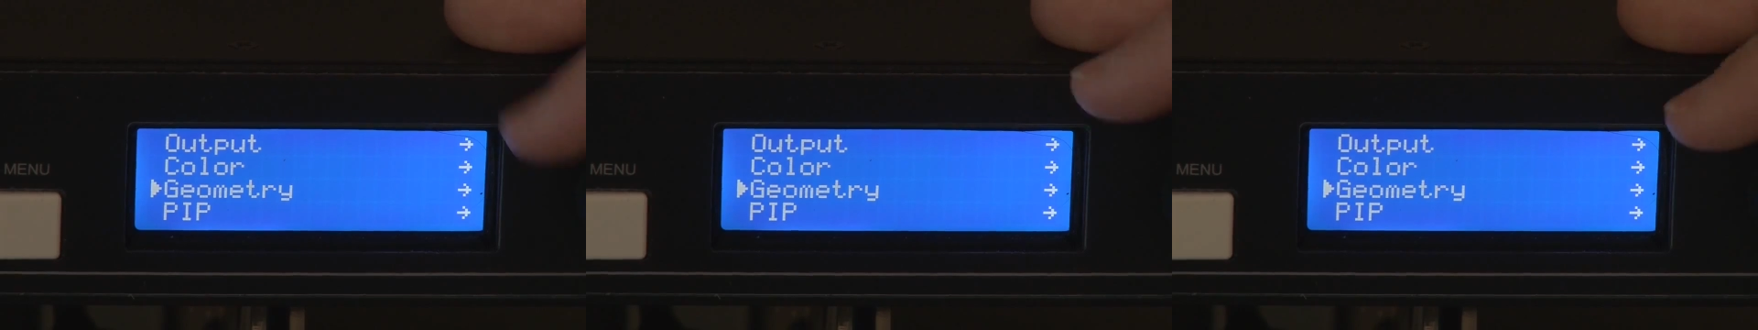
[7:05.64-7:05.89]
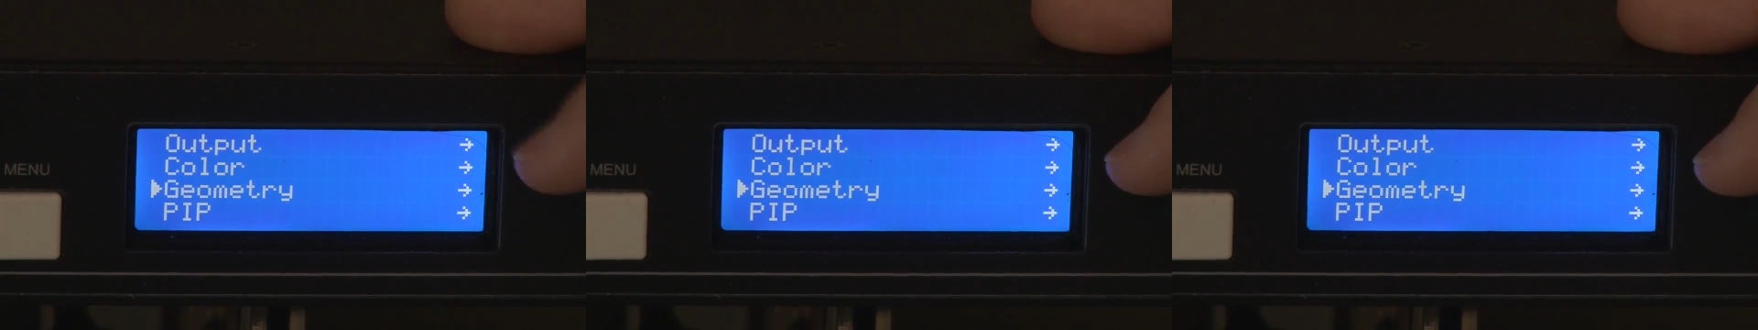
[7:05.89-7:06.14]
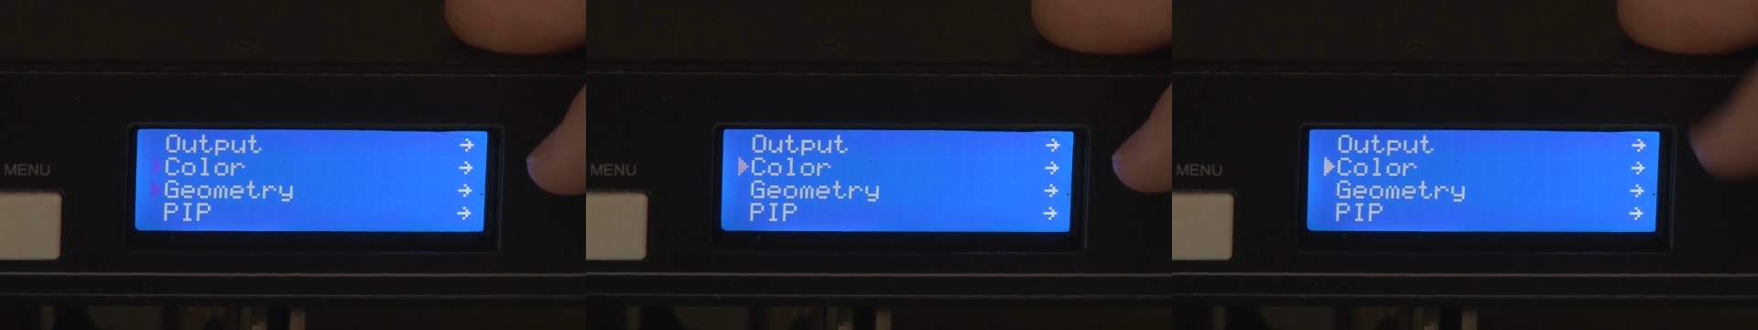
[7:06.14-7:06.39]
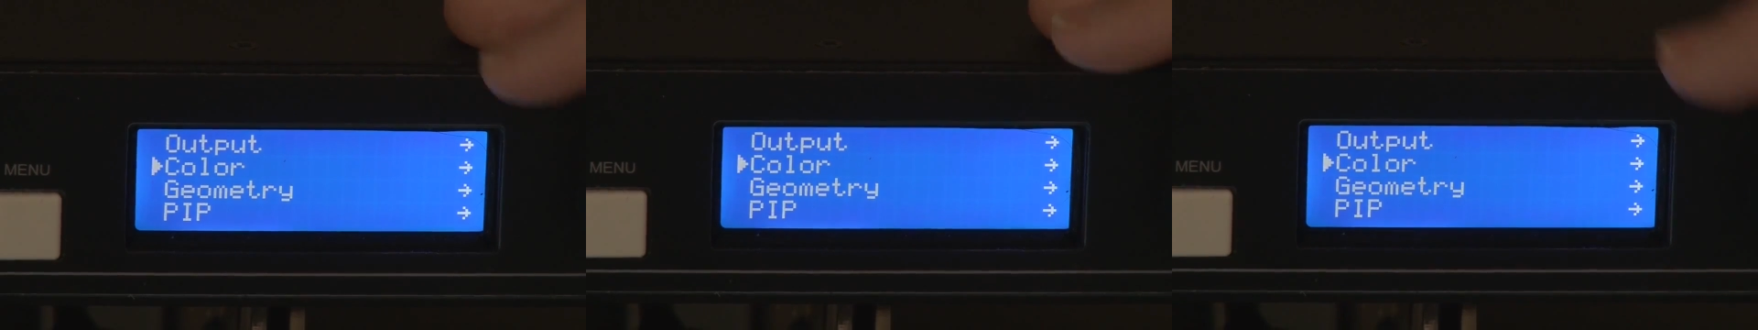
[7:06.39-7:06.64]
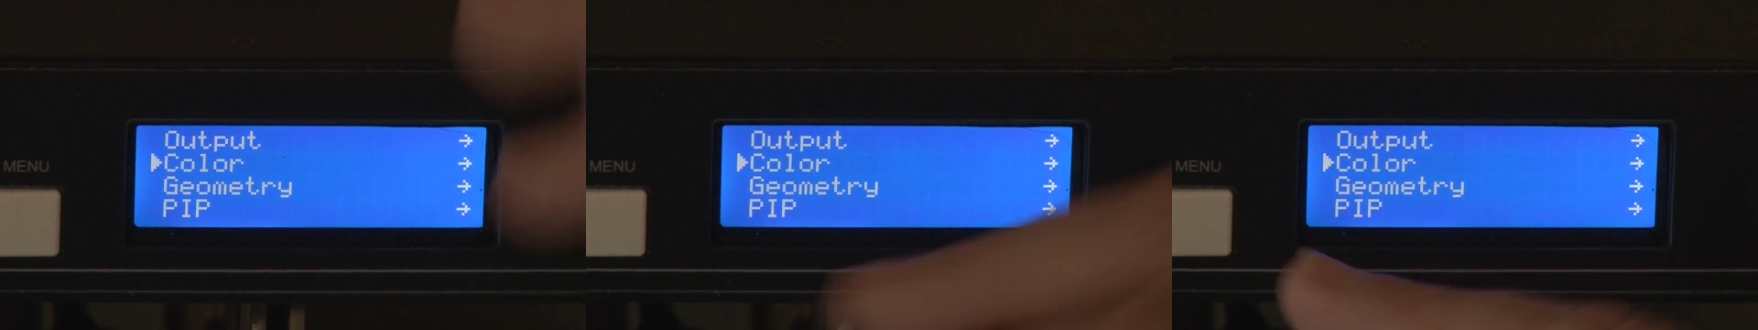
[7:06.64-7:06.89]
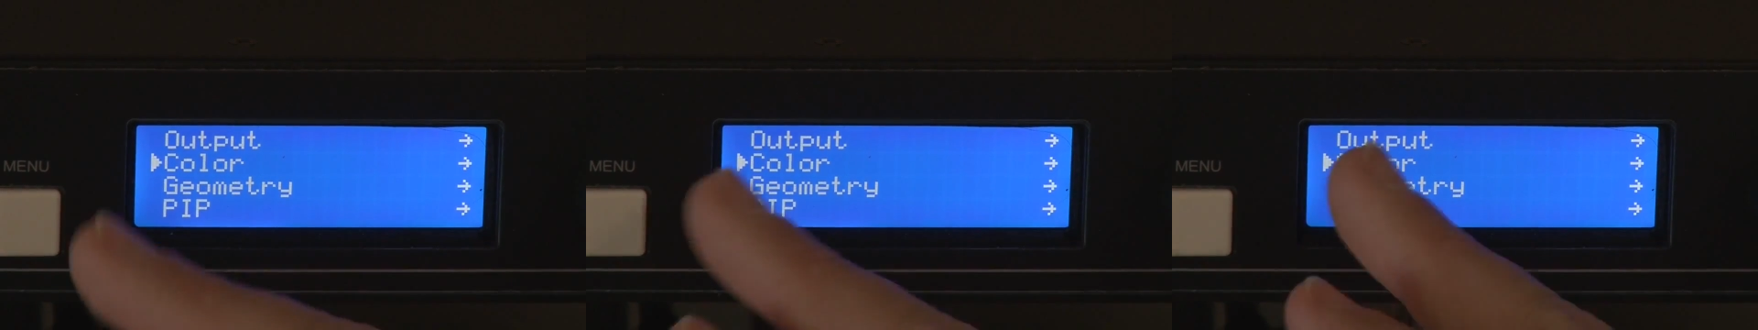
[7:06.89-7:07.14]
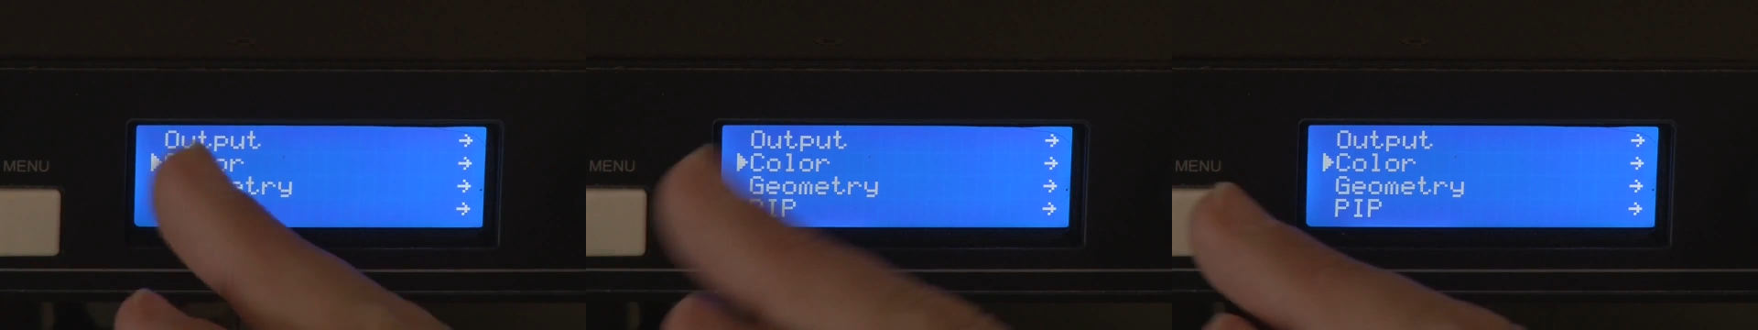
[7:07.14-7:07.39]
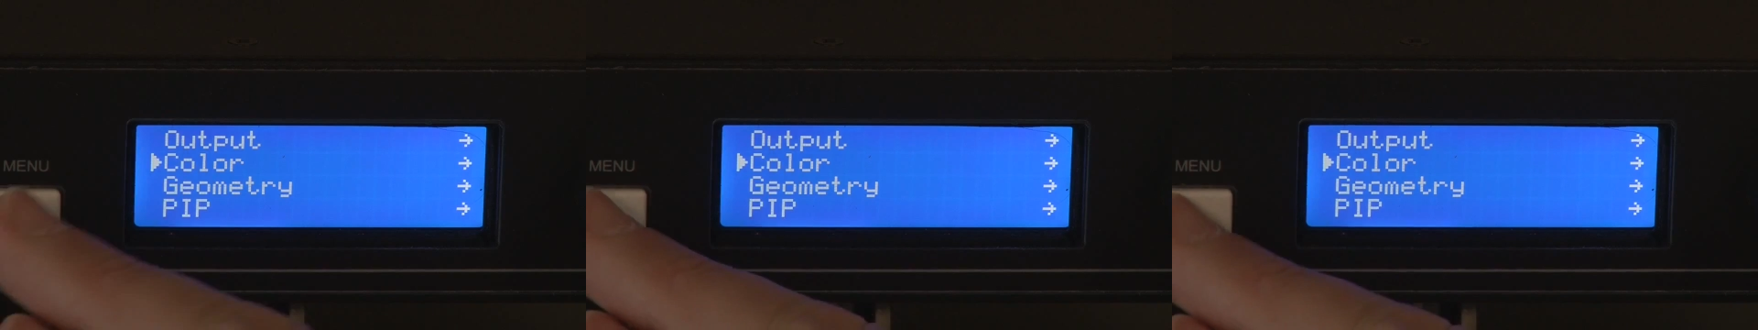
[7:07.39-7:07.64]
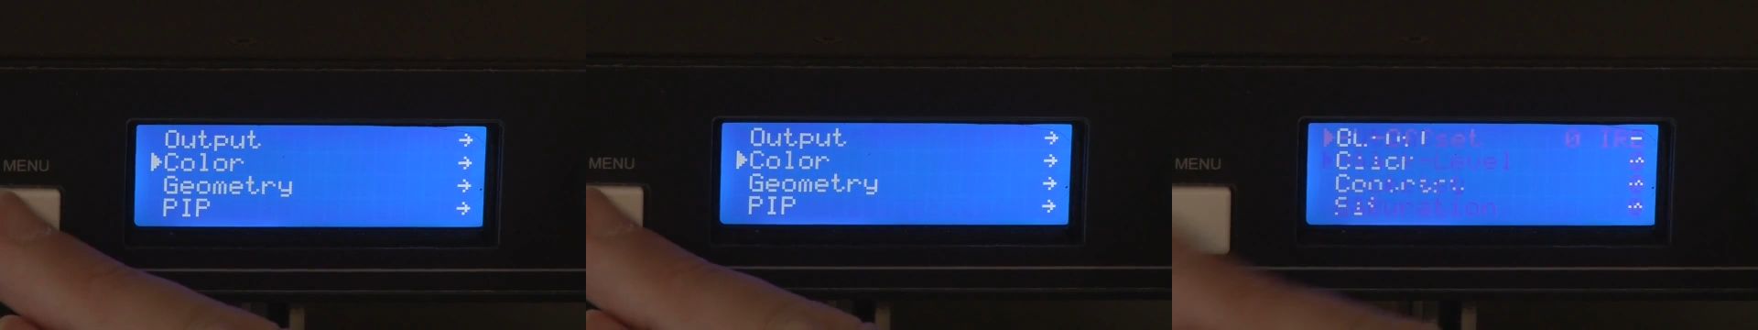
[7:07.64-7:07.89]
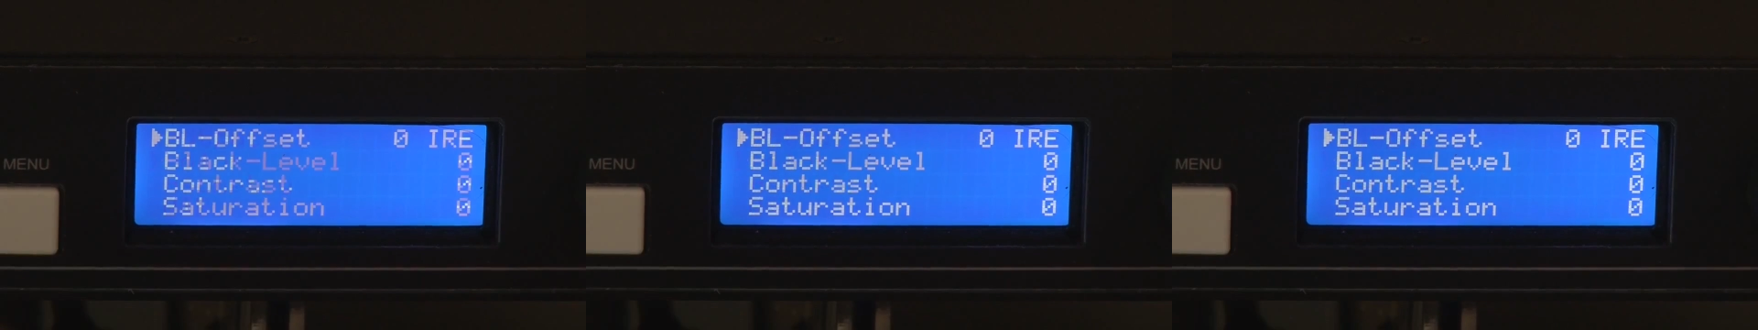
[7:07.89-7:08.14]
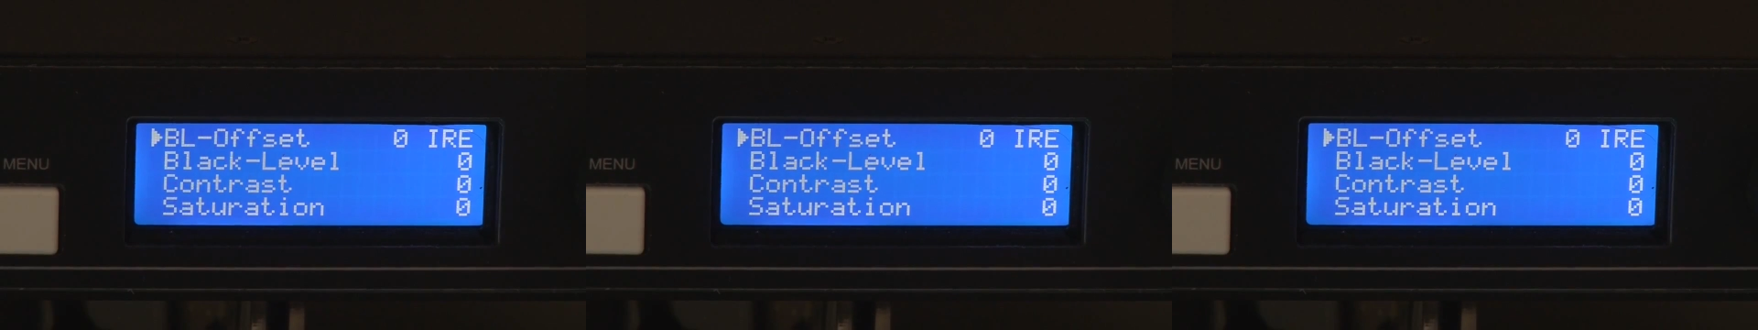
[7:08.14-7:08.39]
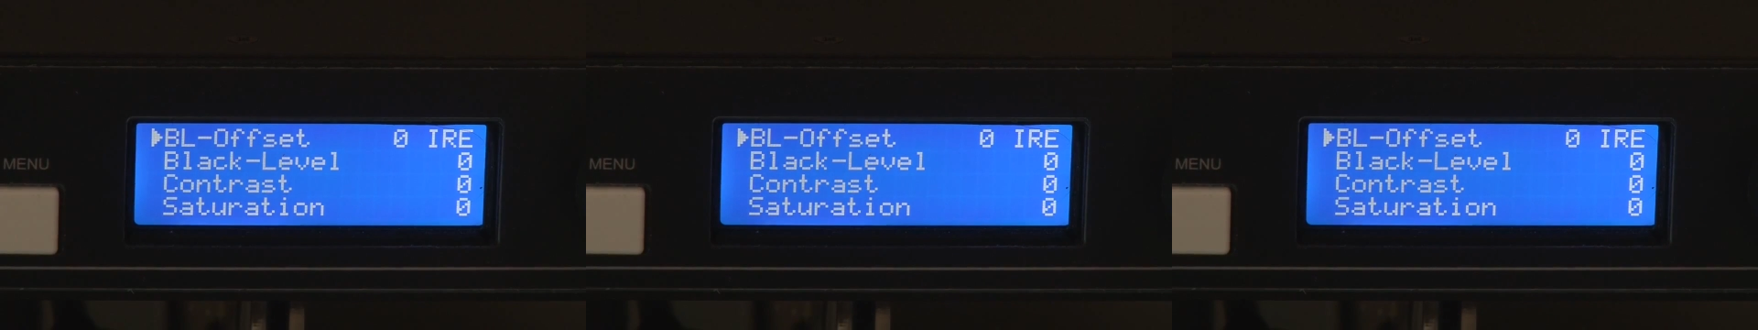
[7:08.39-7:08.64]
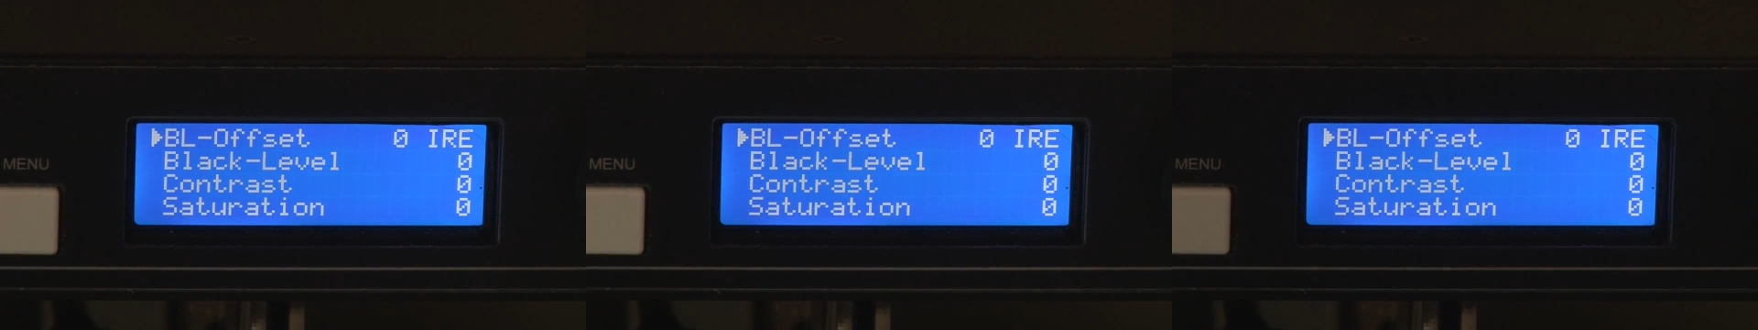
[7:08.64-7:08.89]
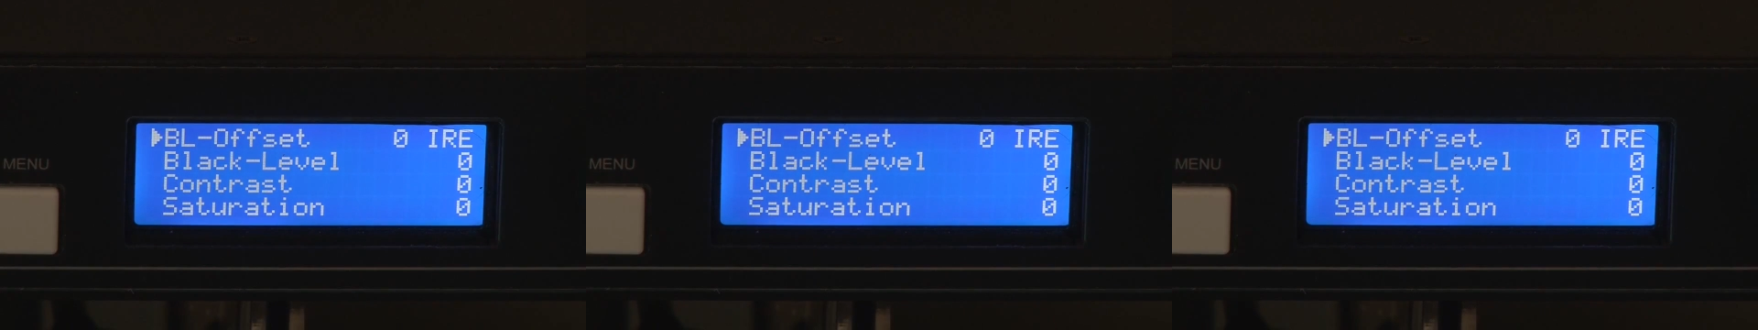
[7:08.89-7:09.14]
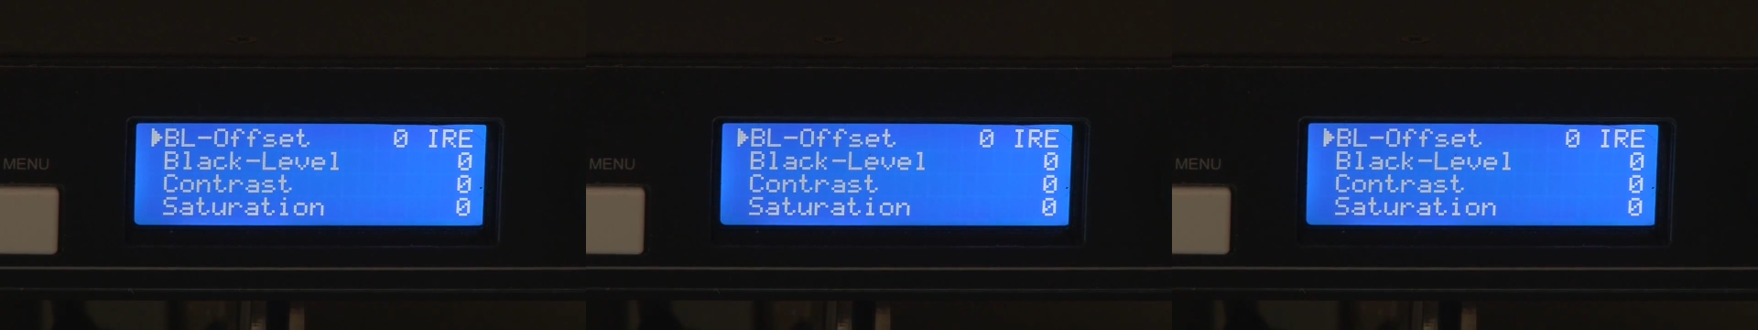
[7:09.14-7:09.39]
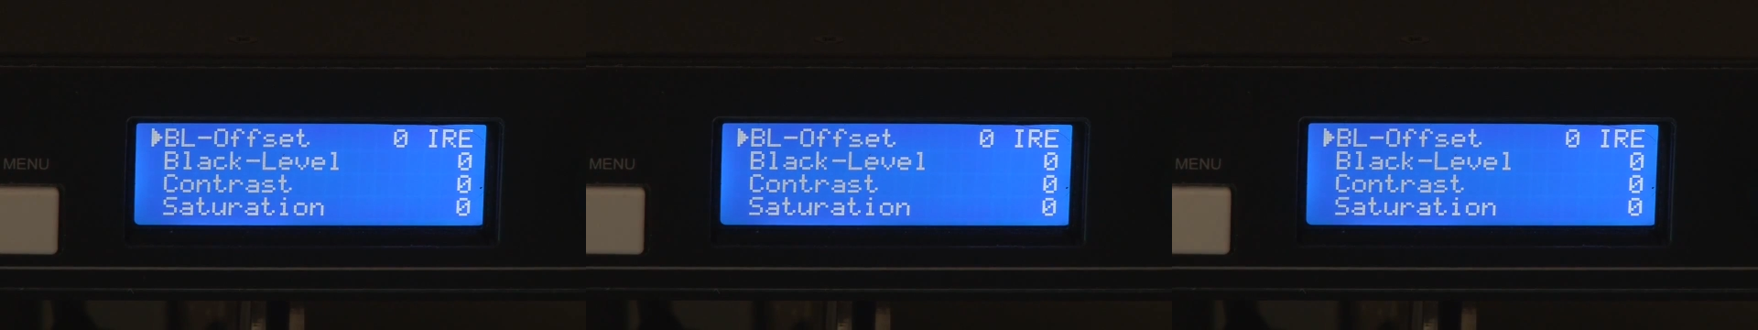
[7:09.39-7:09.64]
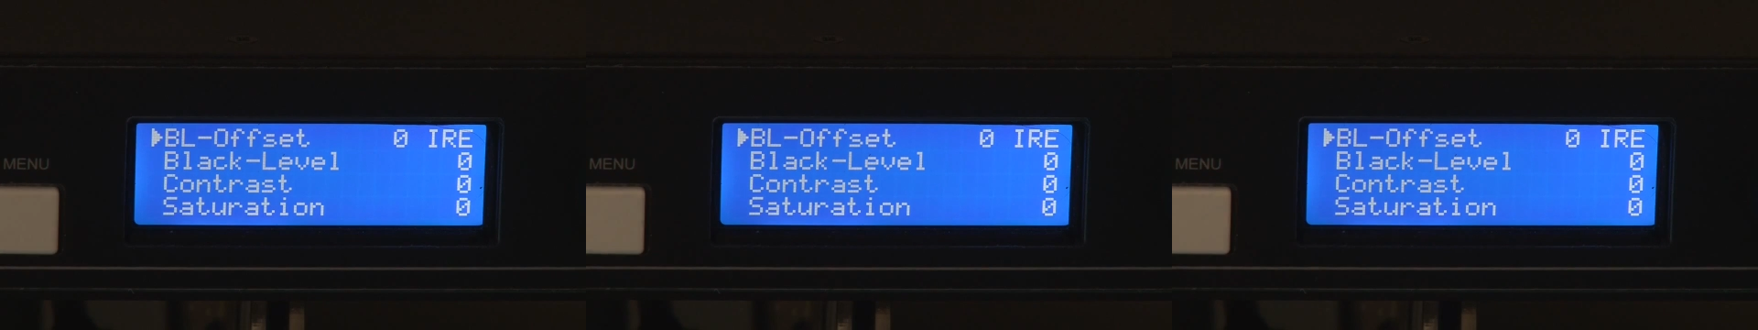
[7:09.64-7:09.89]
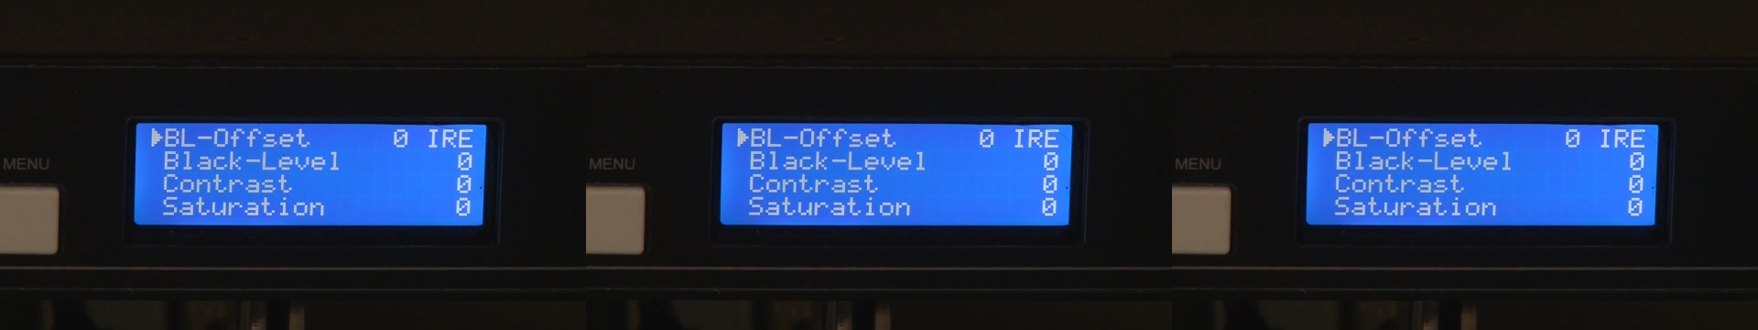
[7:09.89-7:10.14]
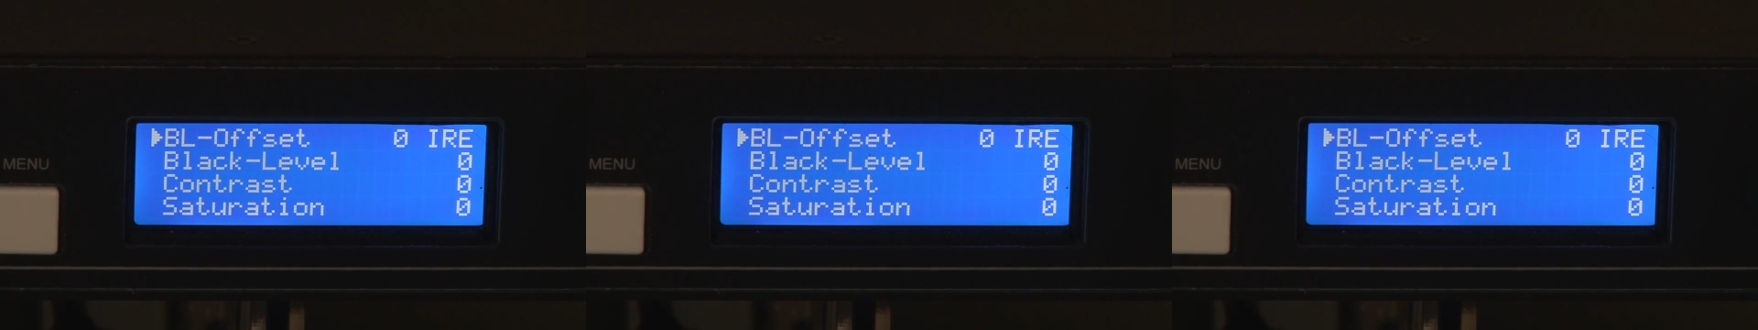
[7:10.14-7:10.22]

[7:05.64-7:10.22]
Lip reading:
Nobody's mouth can be seen.